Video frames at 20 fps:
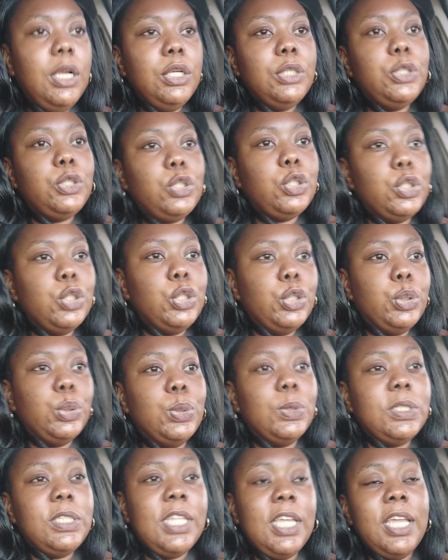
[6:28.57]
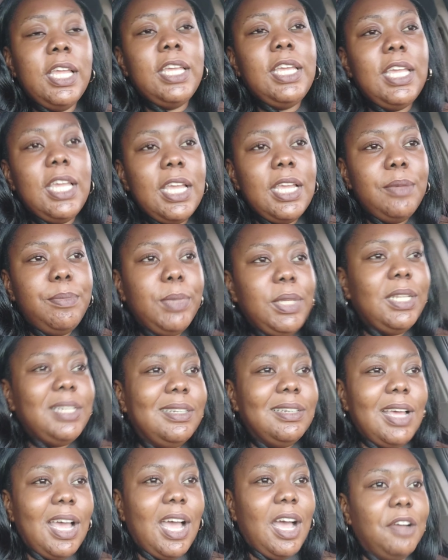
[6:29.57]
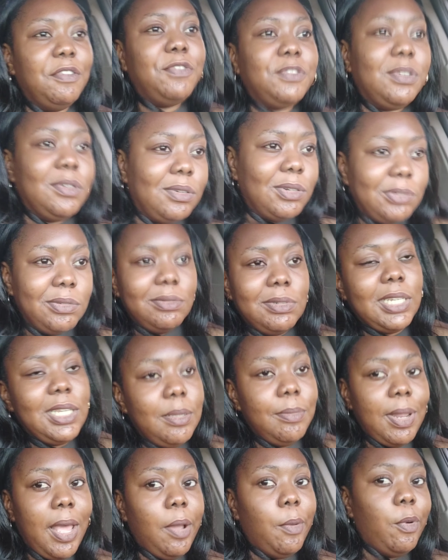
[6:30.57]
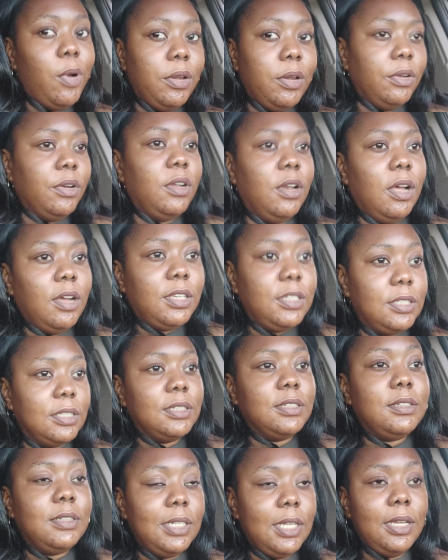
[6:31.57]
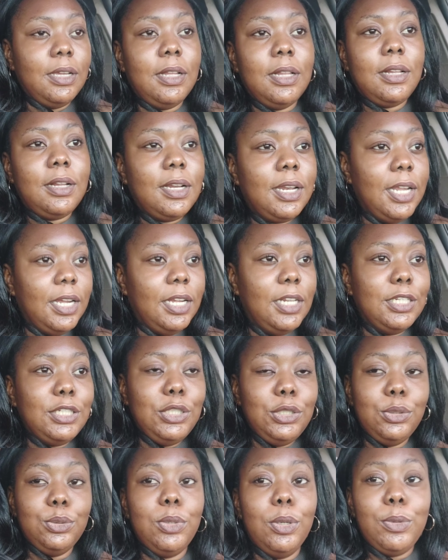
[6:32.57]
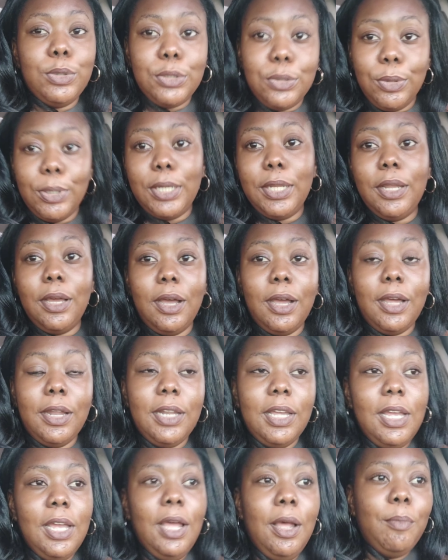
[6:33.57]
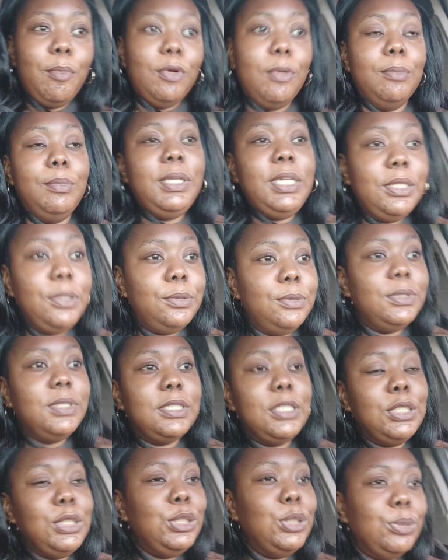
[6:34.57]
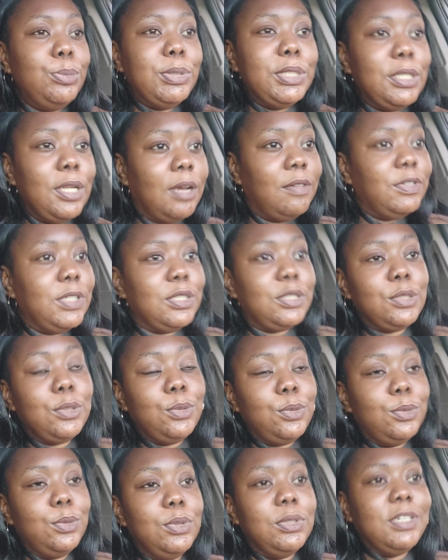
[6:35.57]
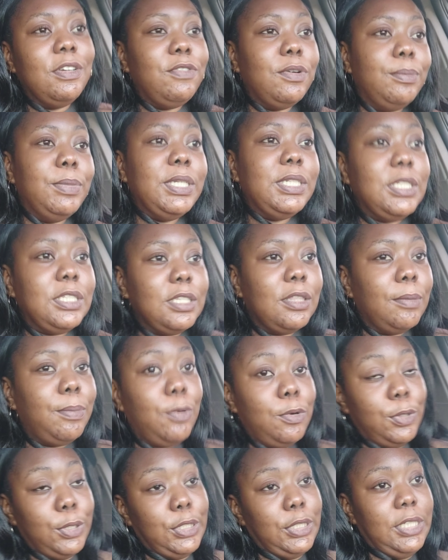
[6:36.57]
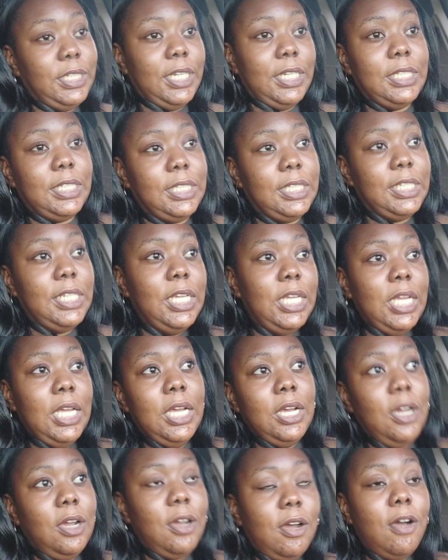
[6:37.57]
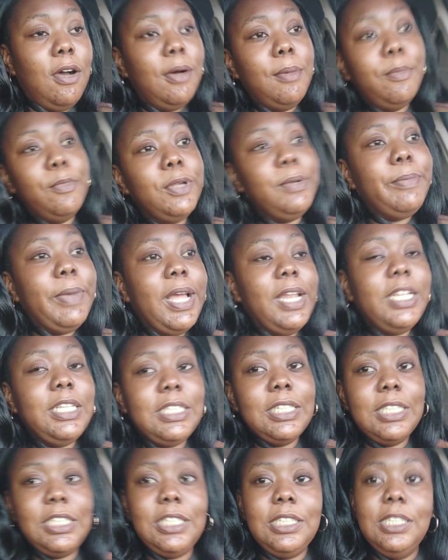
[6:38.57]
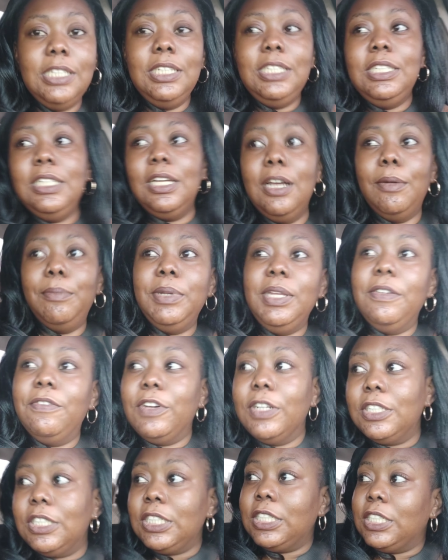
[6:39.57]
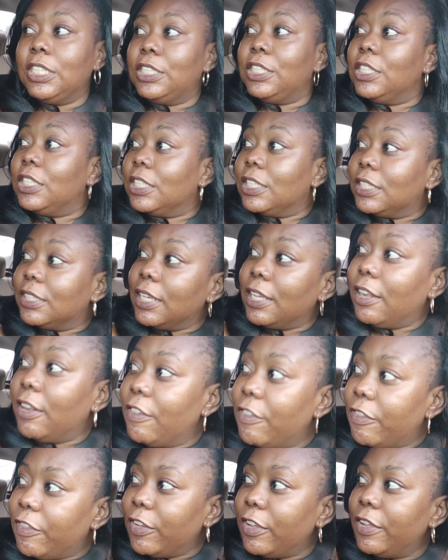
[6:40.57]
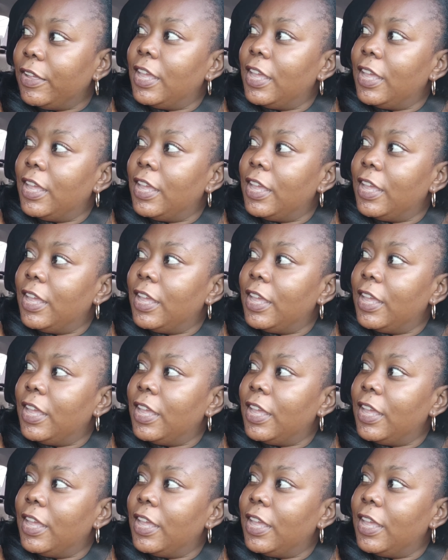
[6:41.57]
So they came in after. They came at 1 o'clock, so they clearly knew what was going on. But me, who is the newbie novice who never been to the porch yet, come with my little eager beaver chitter self,